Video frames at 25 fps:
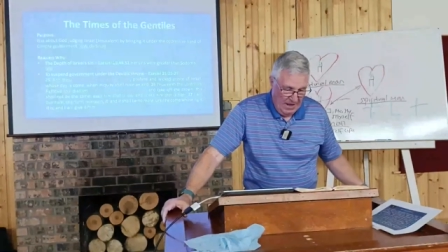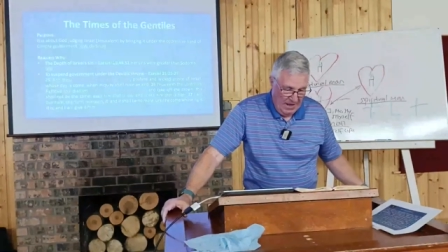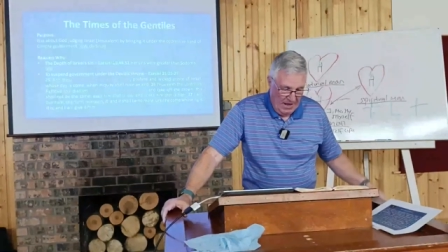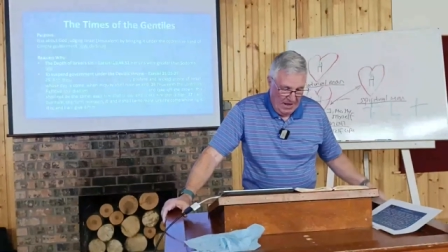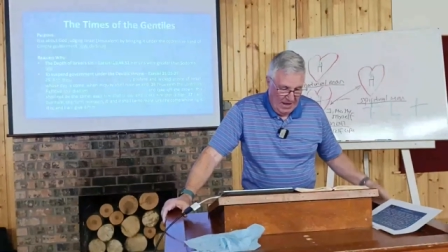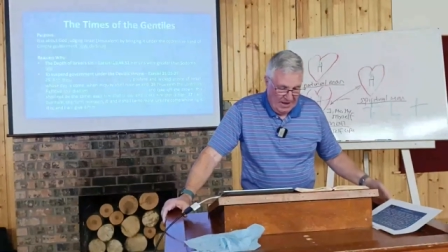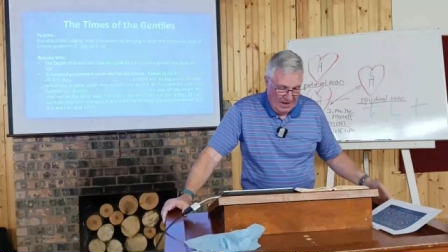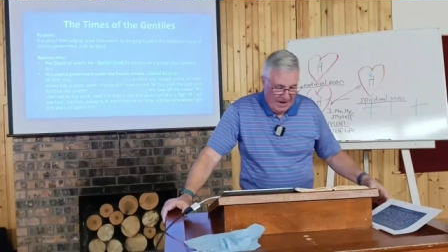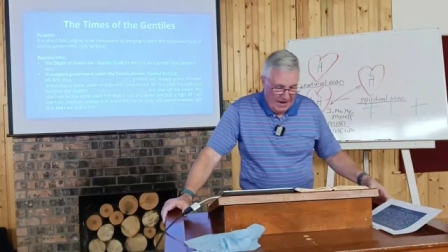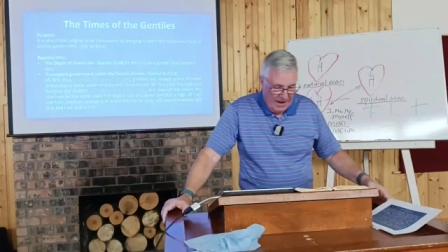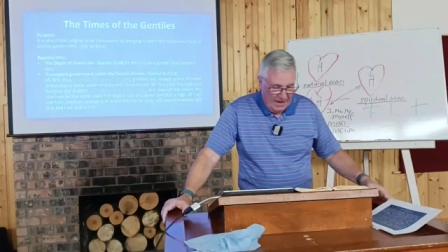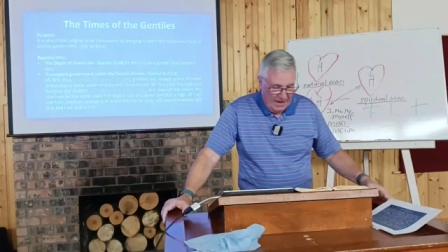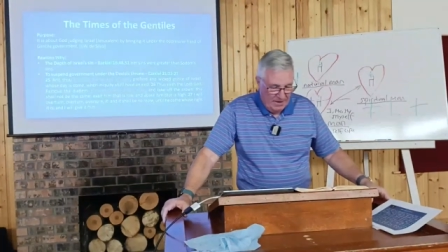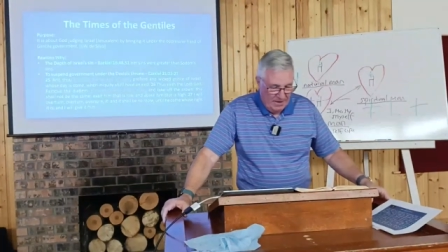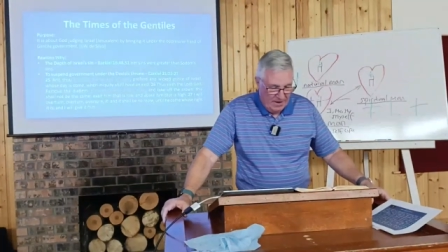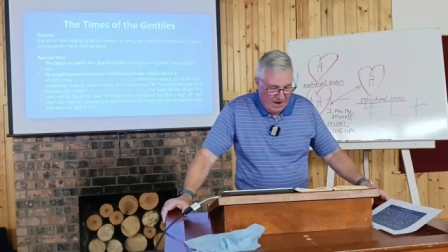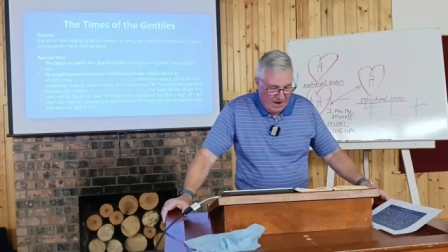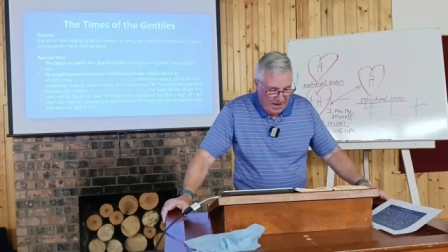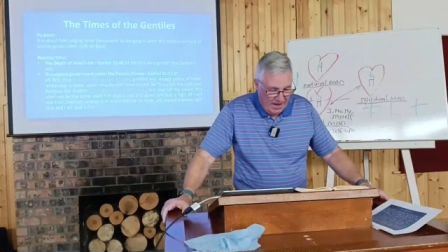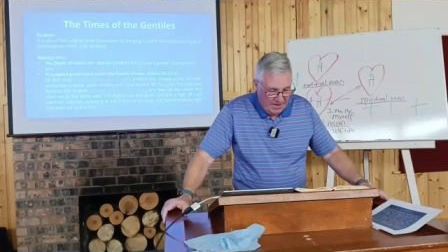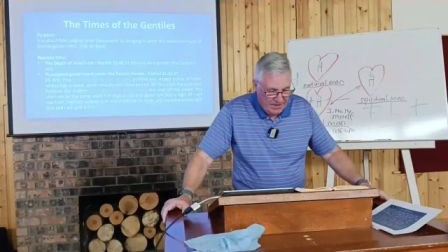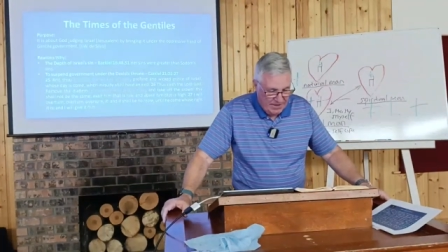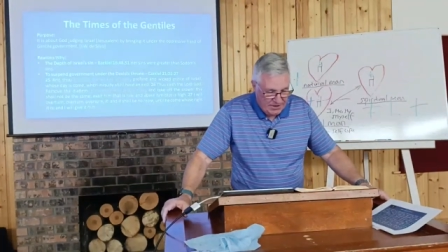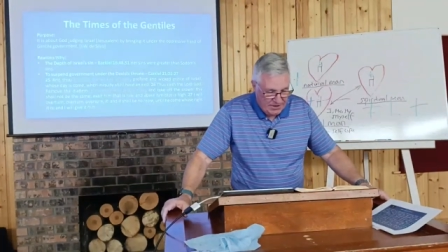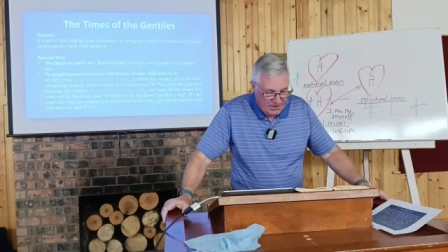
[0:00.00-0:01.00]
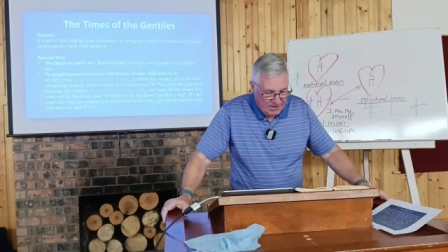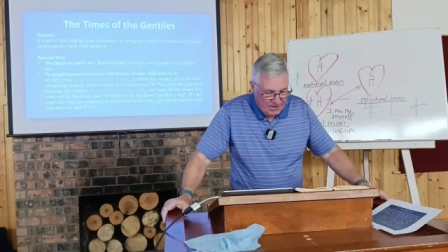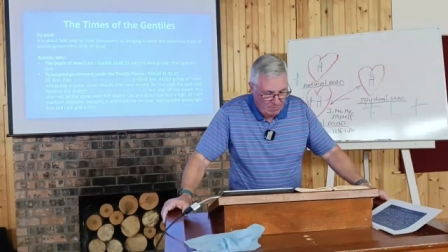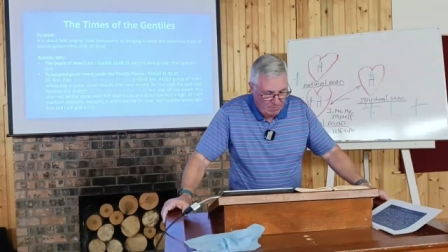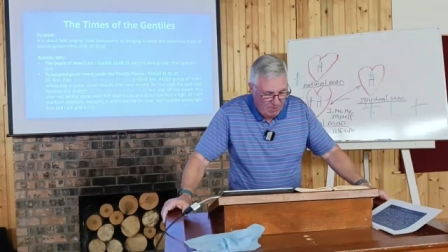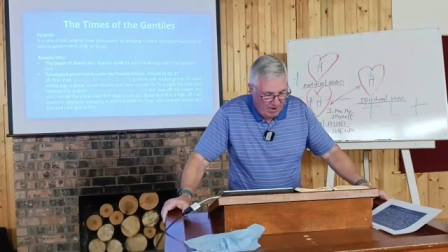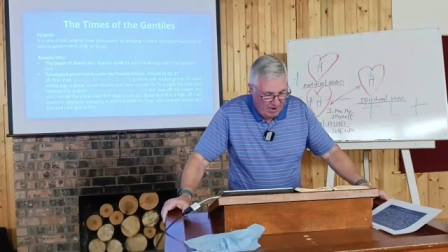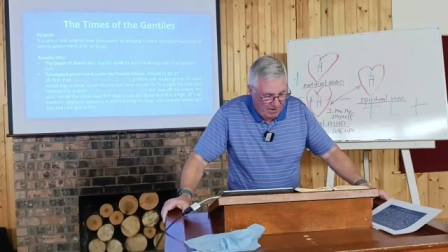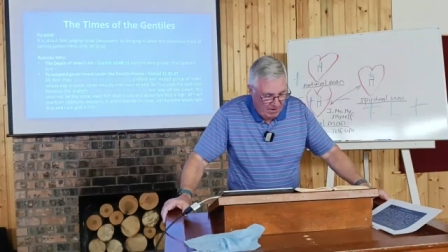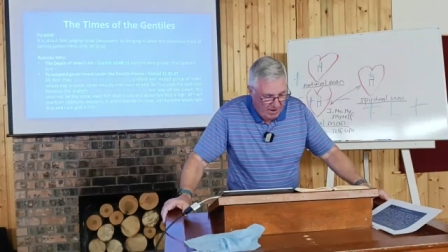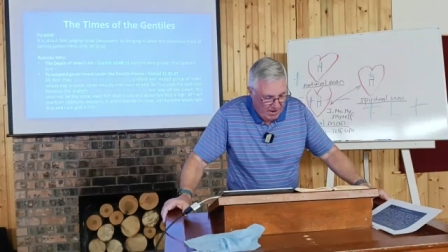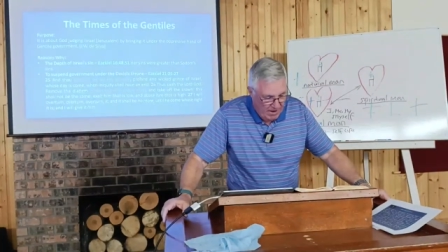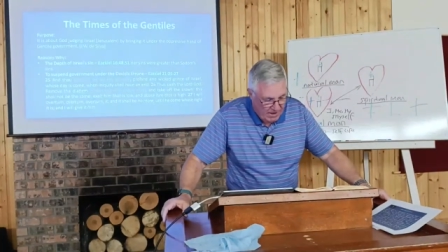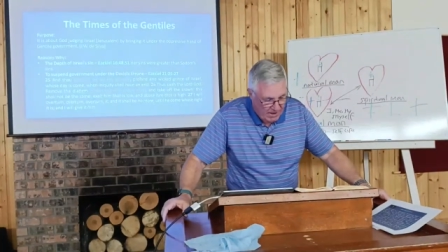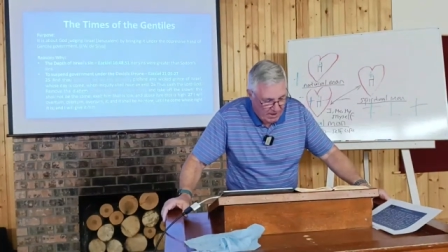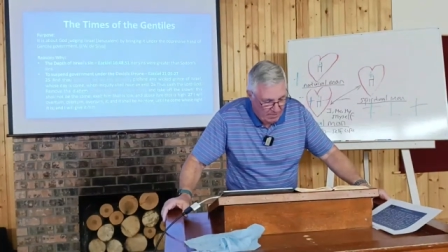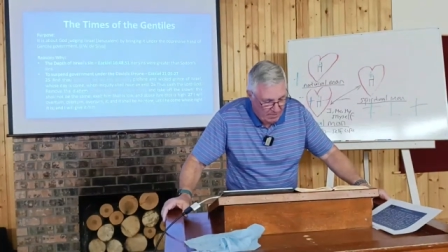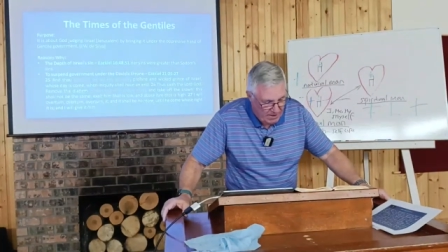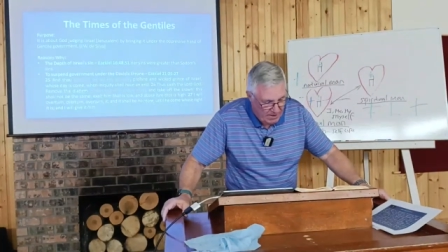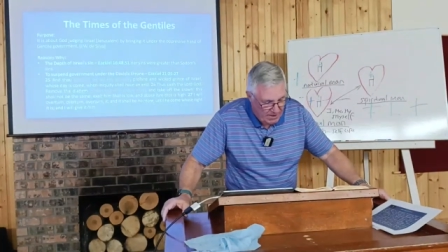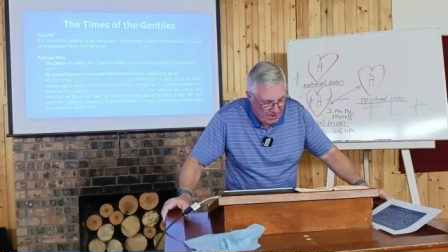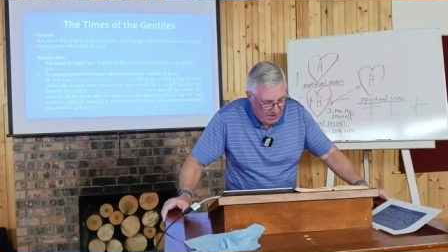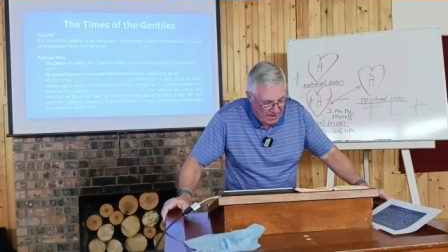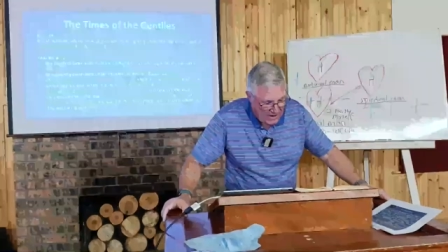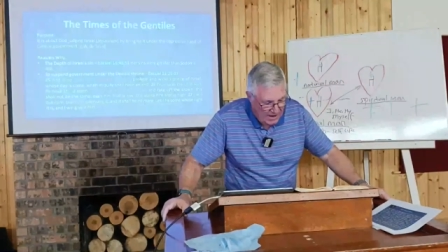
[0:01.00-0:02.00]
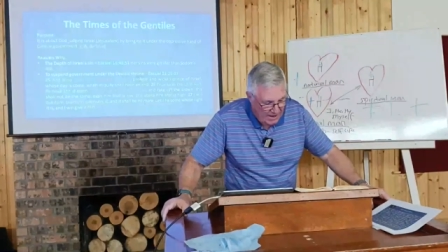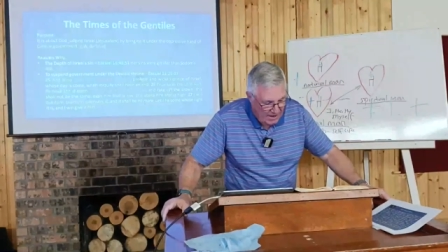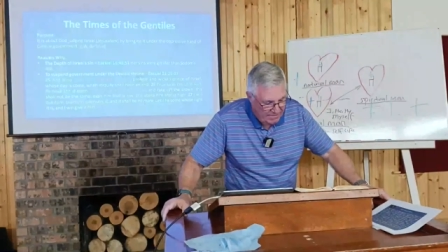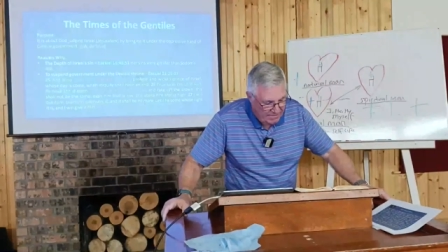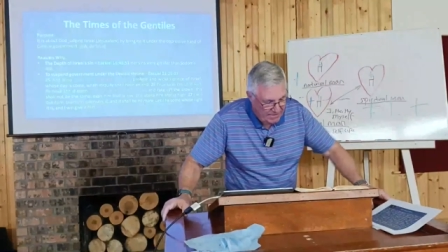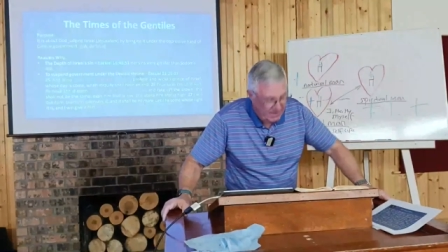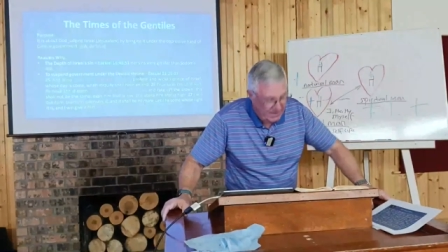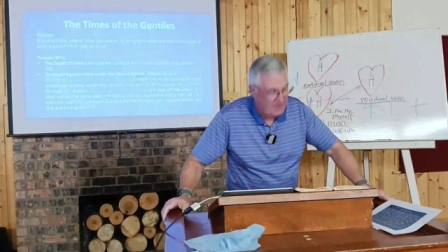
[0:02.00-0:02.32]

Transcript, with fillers: And neither hath Samaria committed half